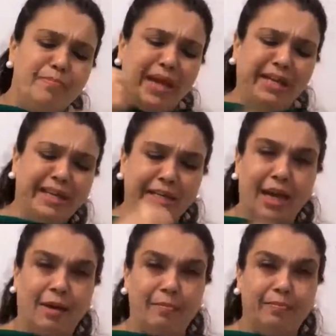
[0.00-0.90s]
Beat it
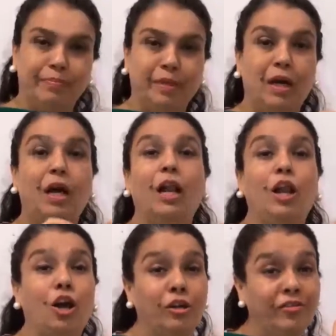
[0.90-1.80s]
up, a
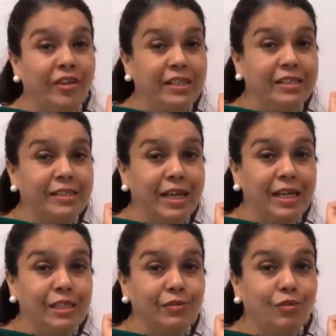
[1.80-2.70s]
lot of
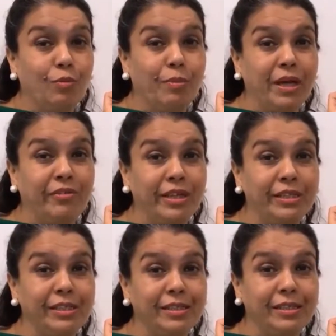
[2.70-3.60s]
exercise for my
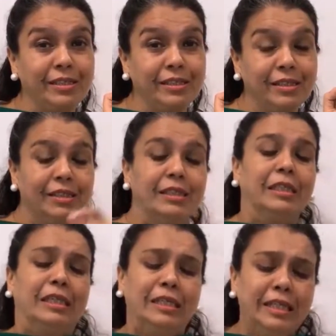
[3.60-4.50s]
wrist.
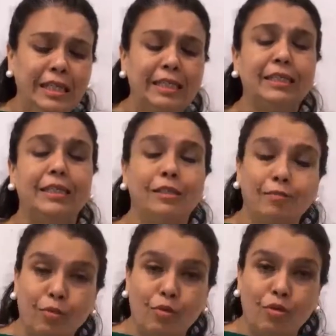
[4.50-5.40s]
Kneaded it
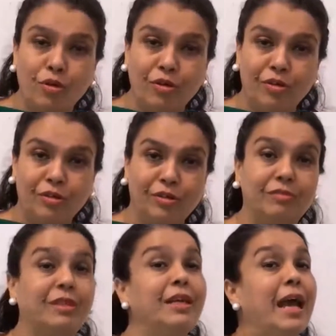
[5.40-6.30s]
more,
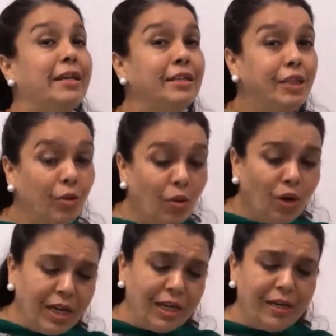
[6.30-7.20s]
then added the
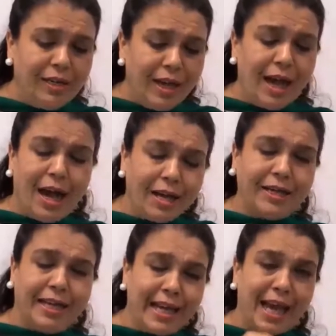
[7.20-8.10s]
oil.
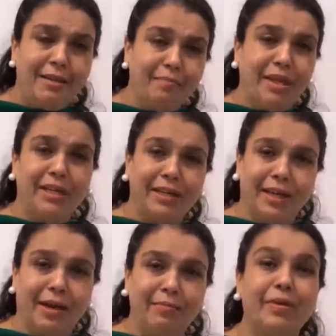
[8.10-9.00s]
Again beat it
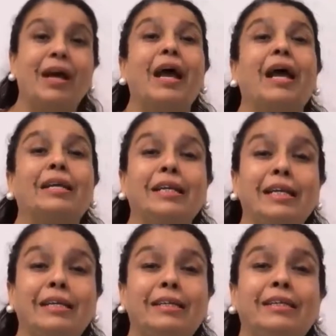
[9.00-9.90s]
up and
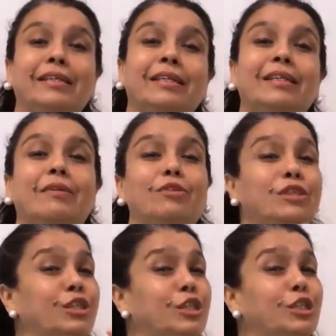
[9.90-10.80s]
kneaded it till there
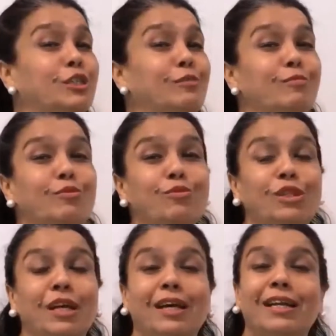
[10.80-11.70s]
was a smooth,
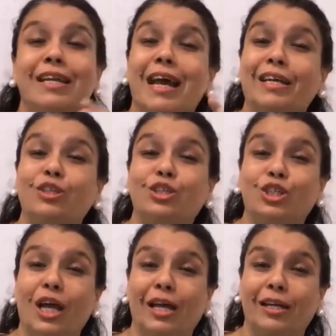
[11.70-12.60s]
nice
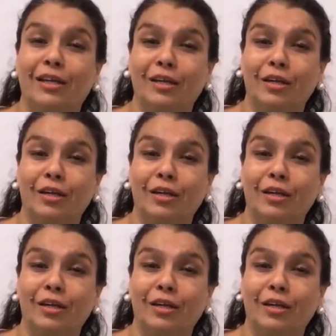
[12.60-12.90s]
shine.